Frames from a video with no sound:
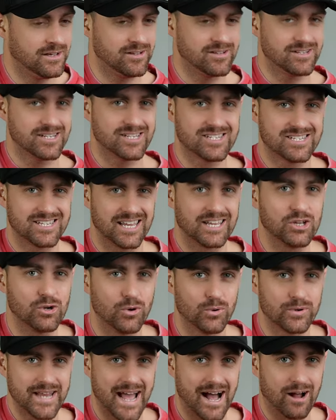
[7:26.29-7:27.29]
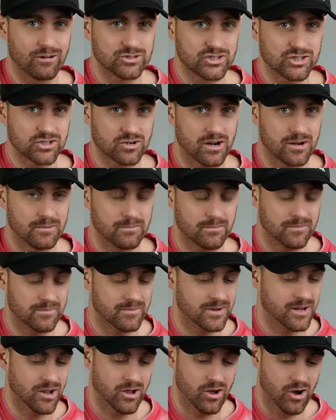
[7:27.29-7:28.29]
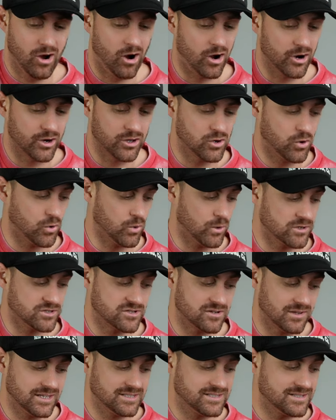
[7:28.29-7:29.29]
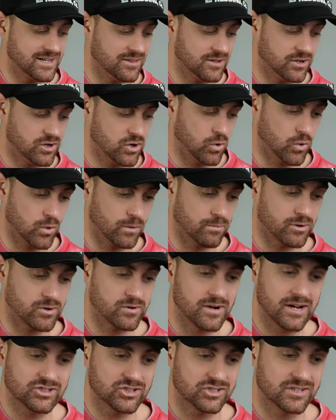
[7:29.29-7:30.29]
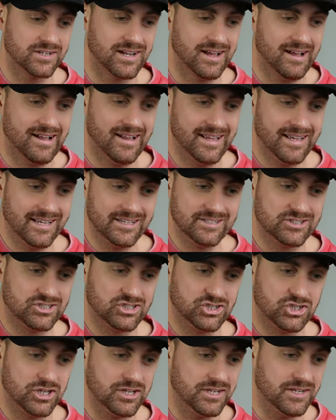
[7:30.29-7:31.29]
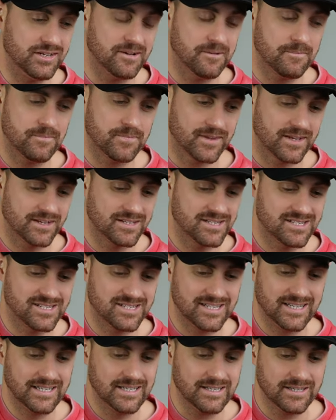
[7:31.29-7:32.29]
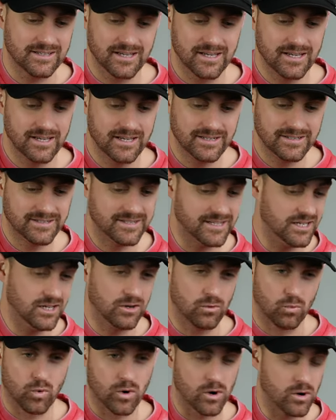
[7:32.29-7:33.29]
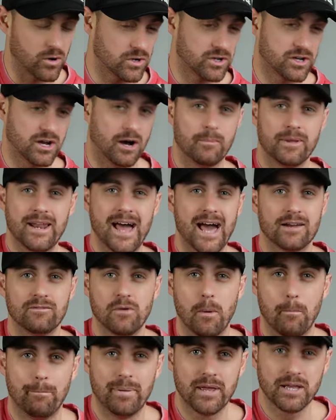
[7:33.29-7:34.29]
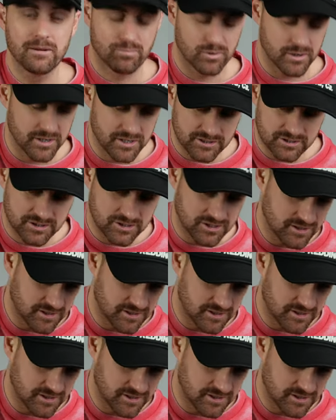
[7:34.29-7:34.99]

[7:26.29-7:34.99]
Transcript: single down strum on a chord. So let's say the chord progression is G, C, D, and we're coming out of a big bridge.